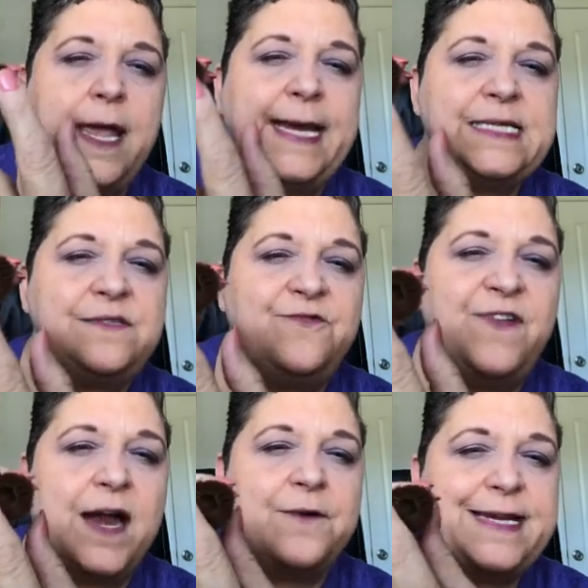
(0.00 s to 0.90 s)
and it's
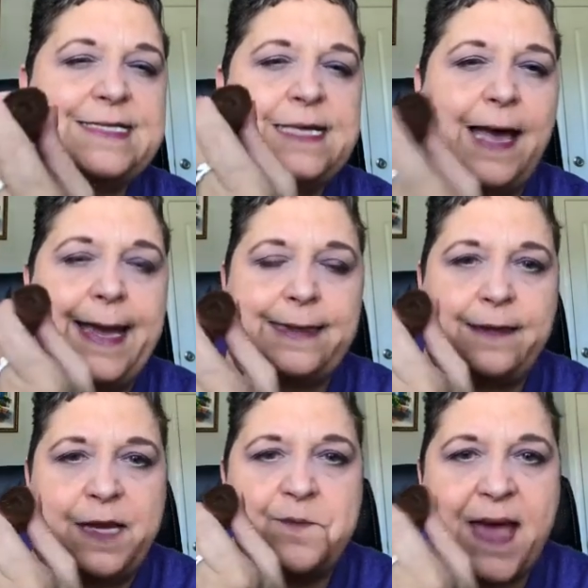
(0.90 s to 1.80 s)
very
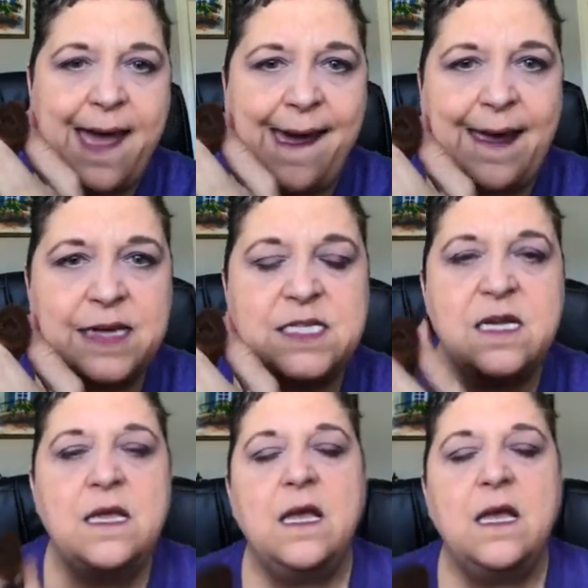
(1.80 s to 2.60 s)
tightly packed.